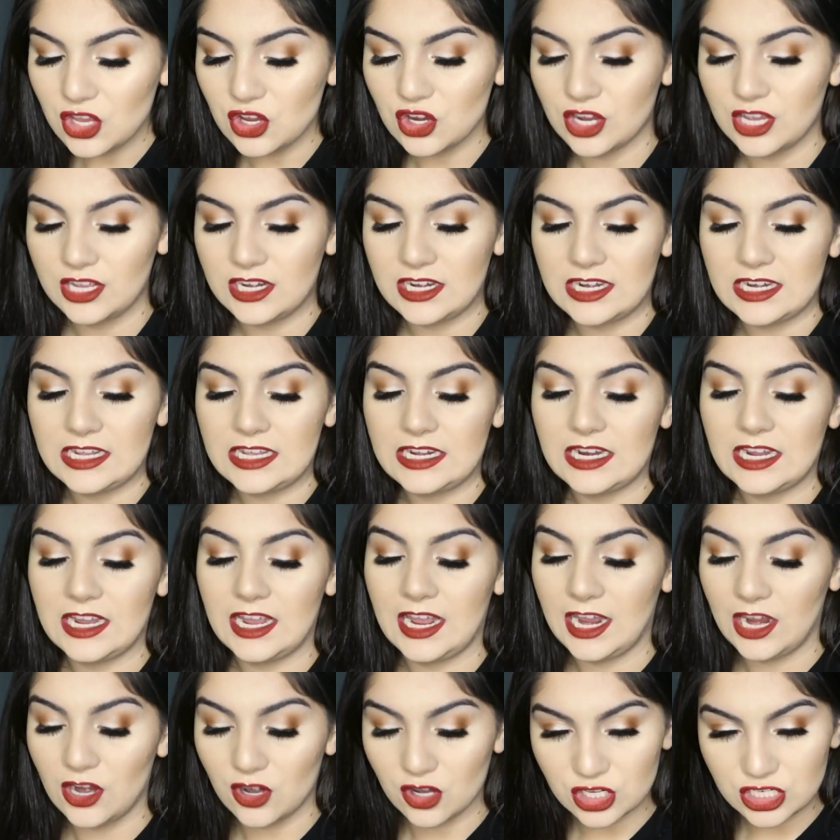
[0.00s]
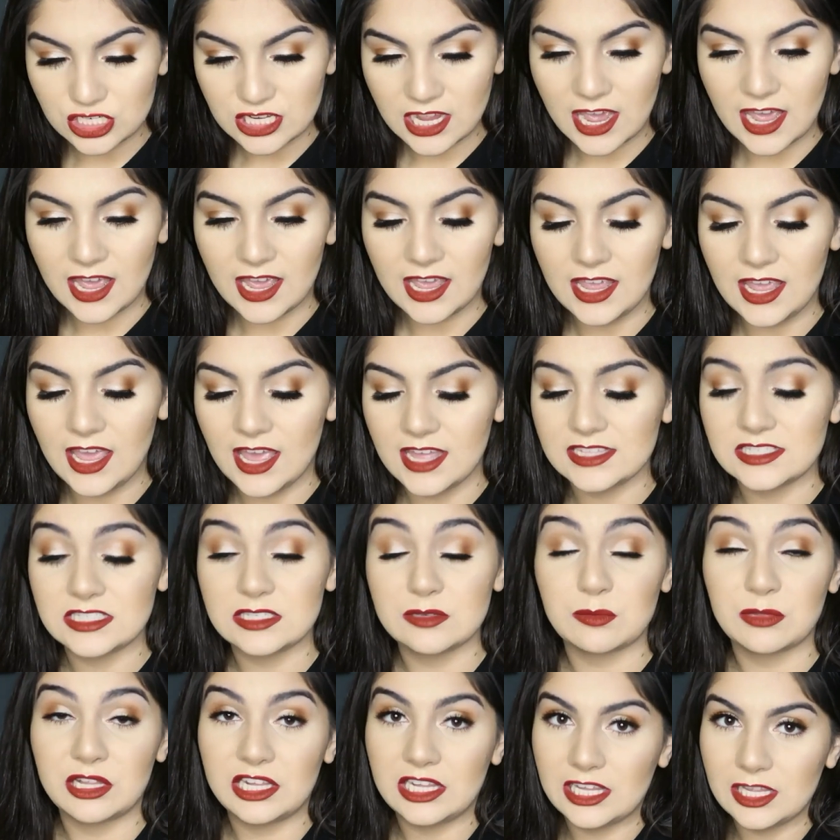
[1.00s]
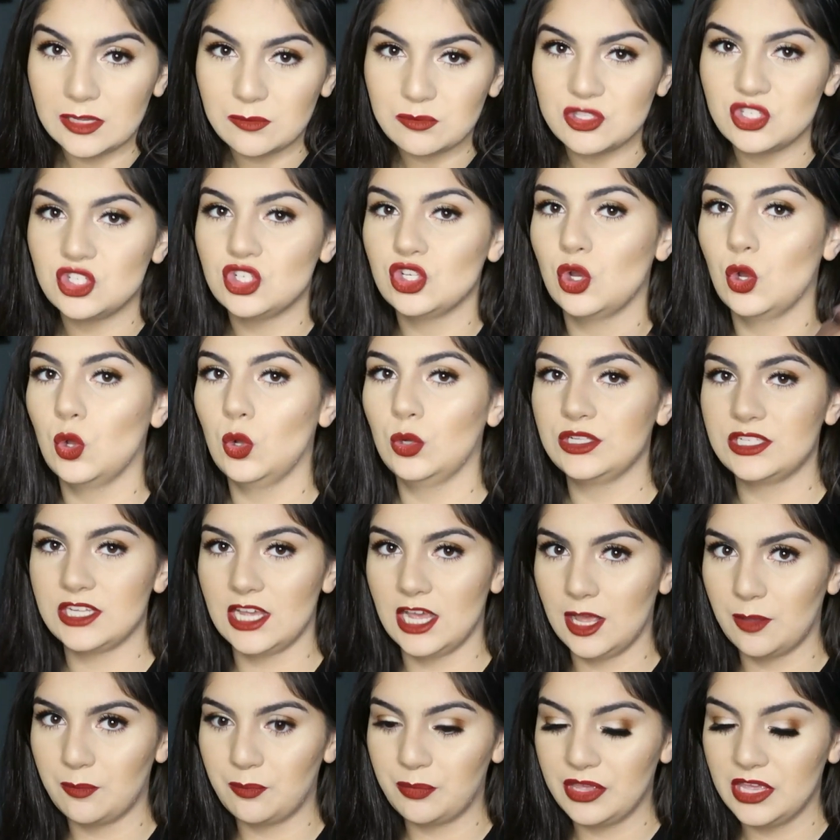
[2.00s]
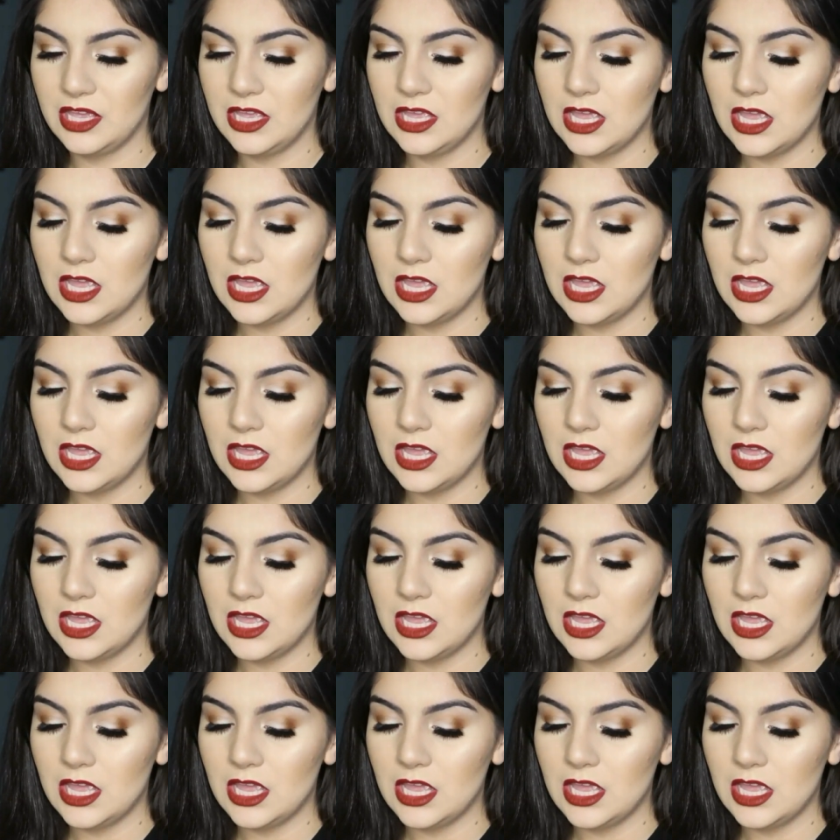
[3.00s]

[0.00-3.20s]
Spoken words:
You're gonna need a hair tie and some clips to hold up